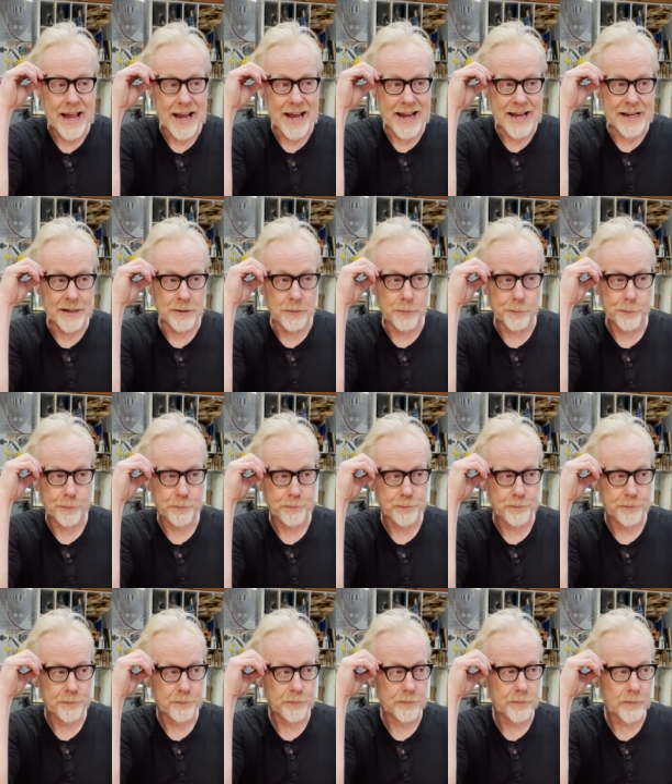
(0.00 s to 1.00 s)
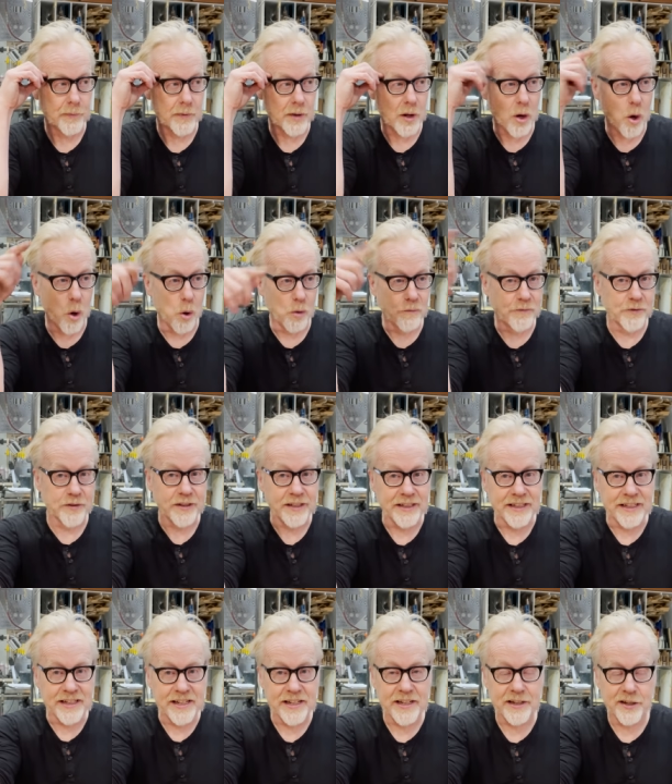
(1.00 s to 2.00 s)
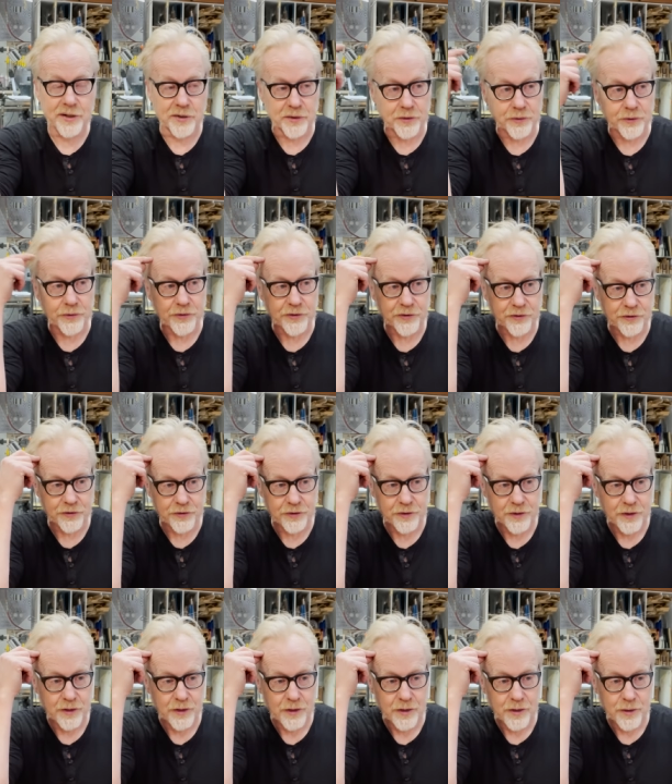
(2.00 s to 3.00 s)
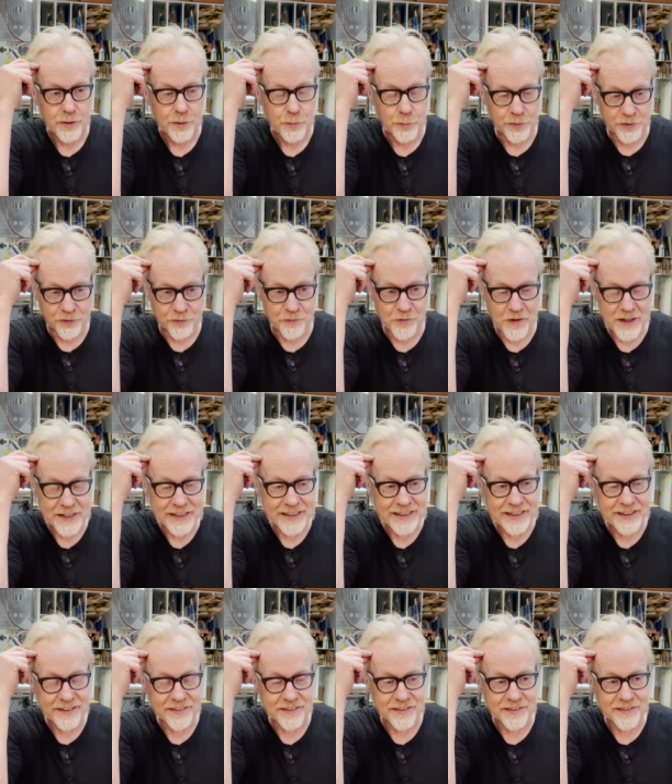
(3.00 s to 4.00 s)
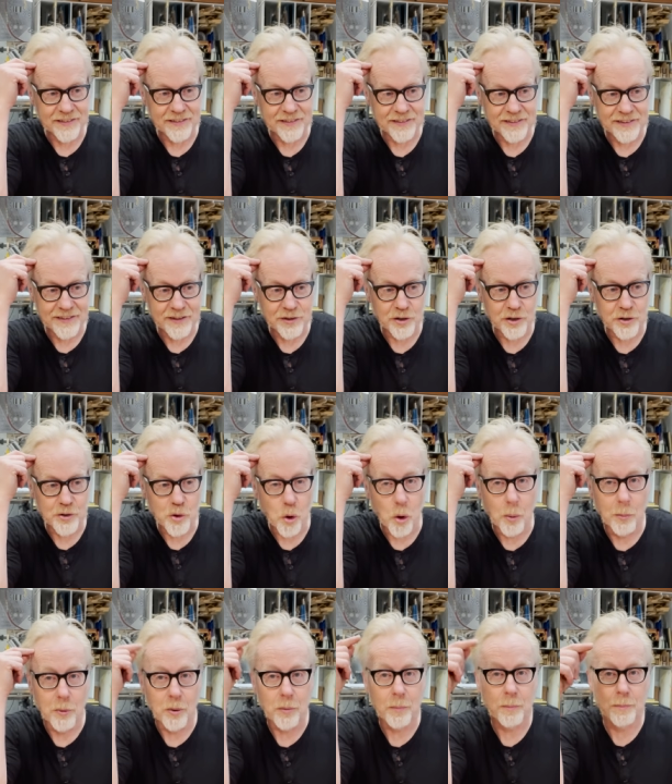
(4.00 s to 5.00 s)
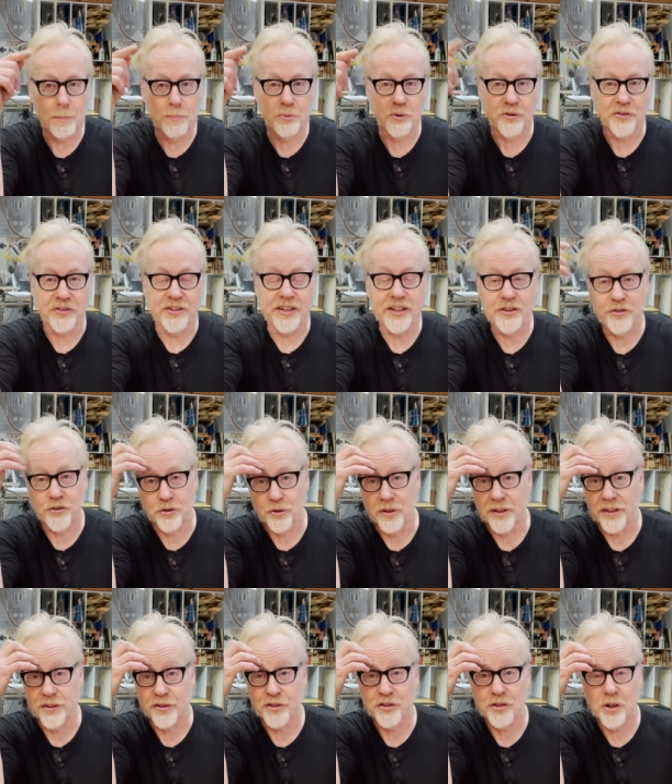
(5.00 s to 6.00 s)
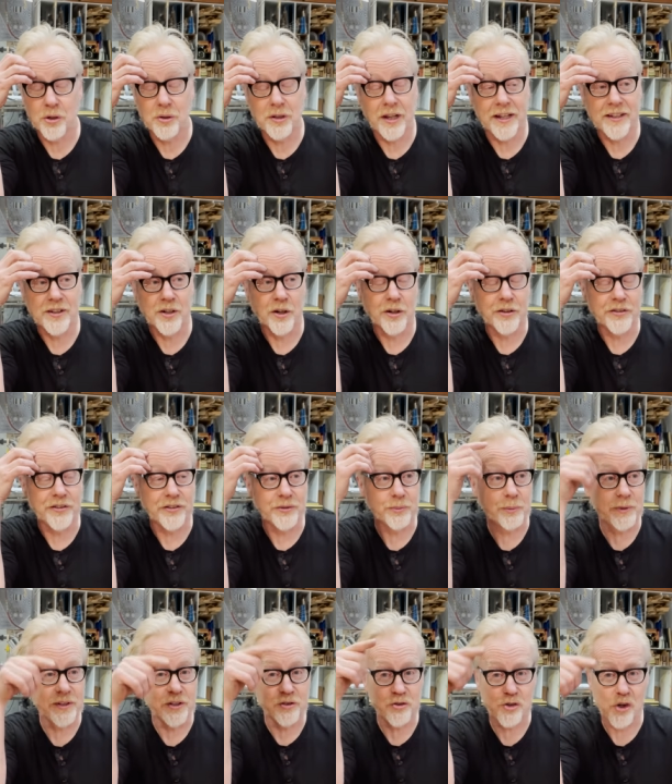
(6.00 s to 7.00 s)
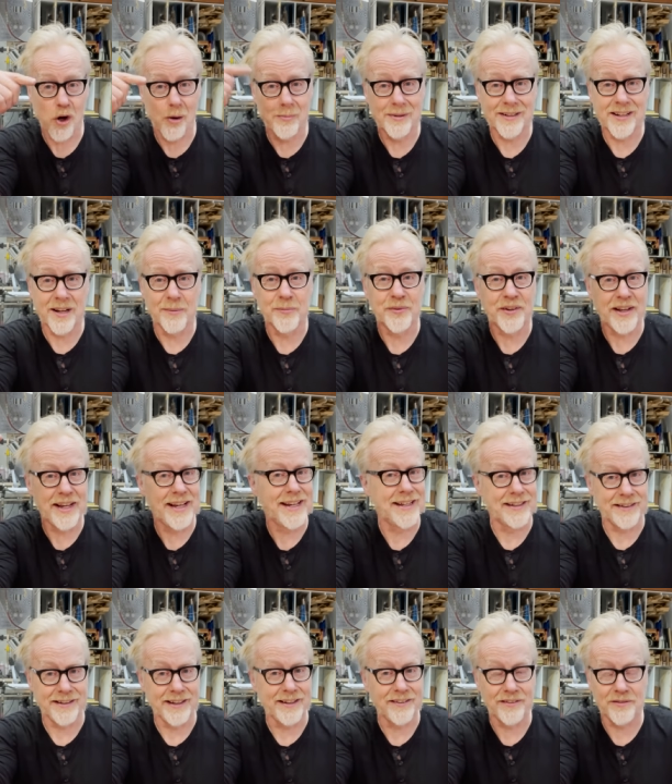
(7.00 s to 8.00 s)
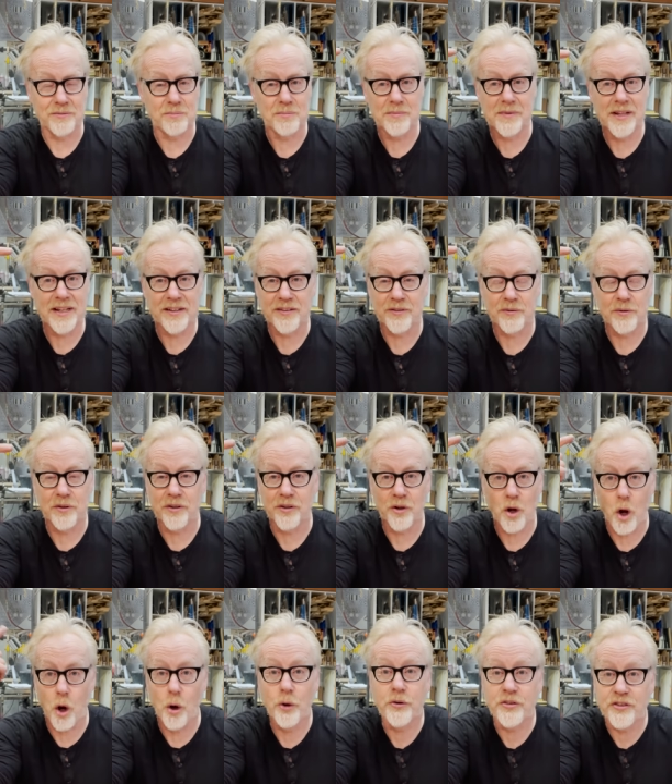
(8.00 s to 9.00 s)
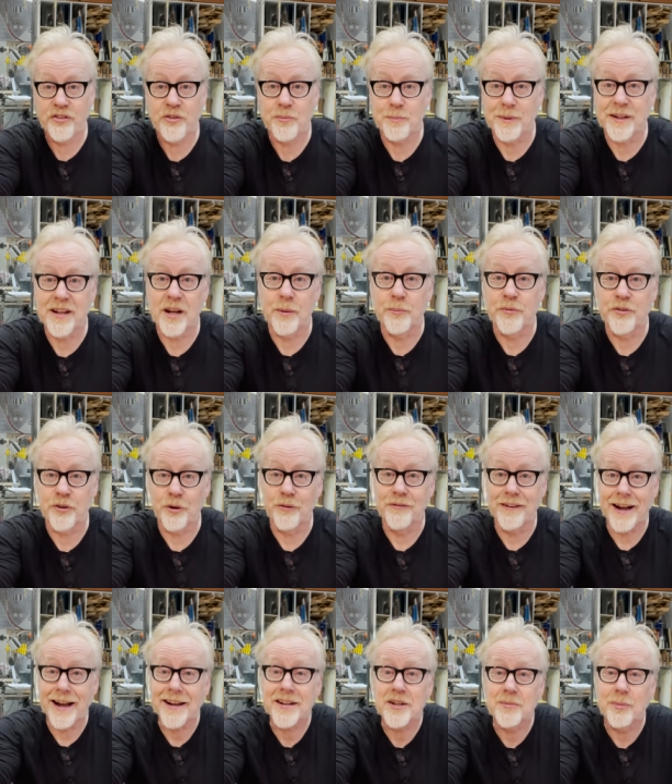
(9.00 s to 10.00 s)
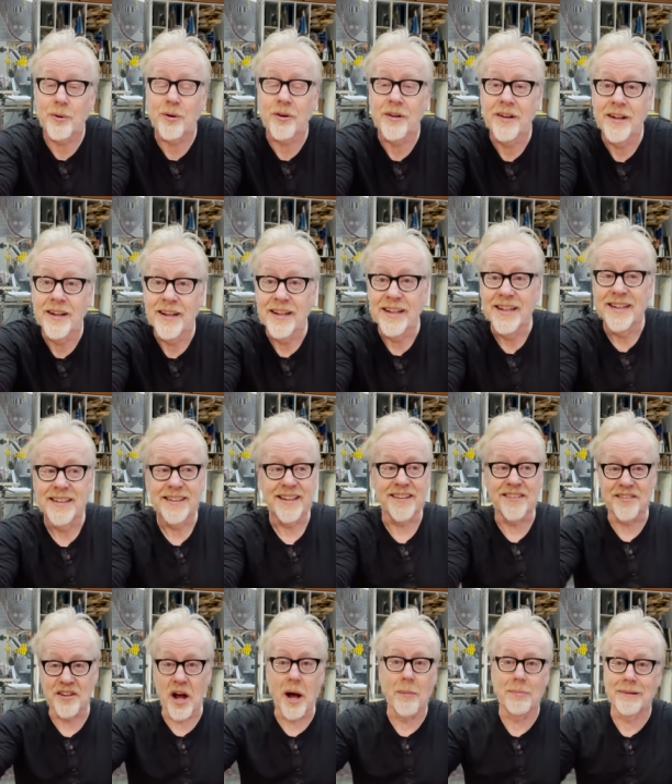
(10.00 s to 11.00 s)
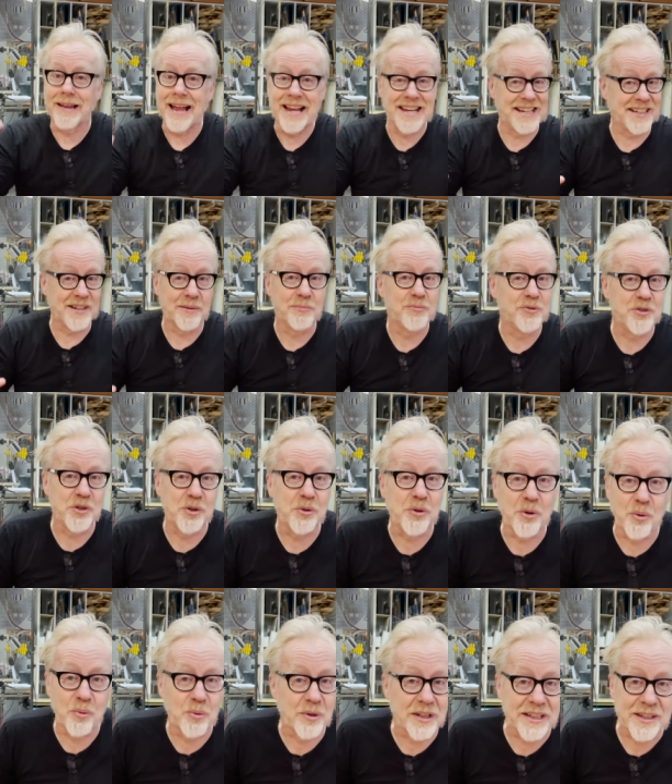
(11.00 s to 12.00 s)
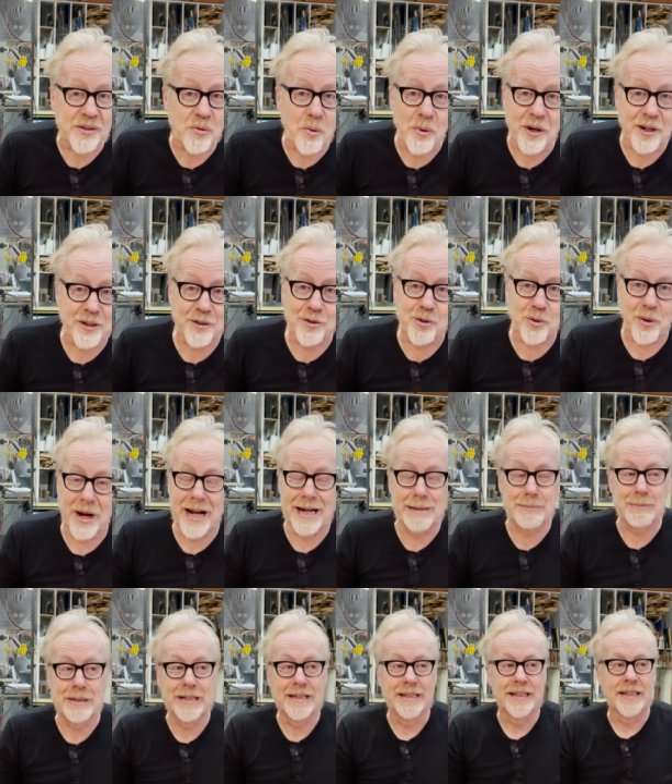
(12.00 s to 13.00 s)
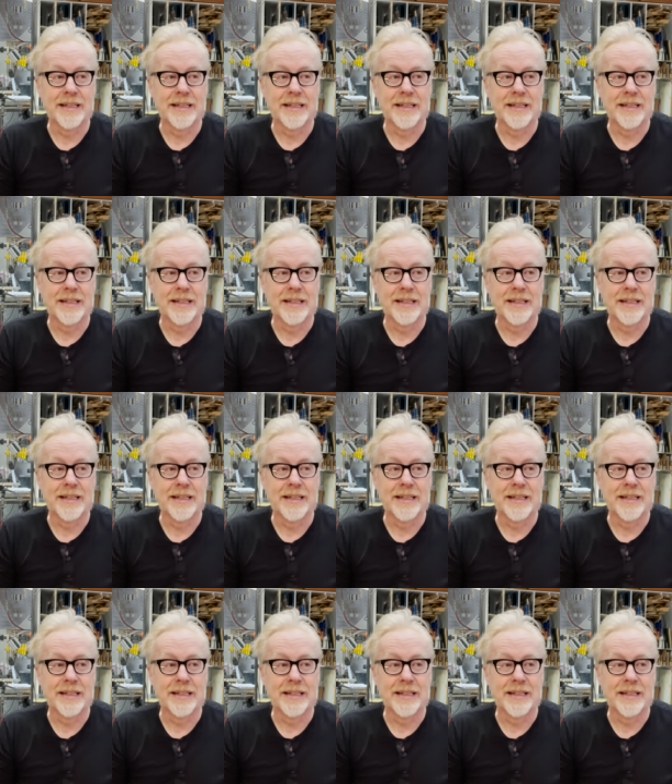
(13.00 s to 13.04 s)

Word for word: And over the years... What's funny is, is the normal procedure on a show like ours is when the show becomes a hit, they, they, the hosts become so valuable, they stop letting them do the really weird crap.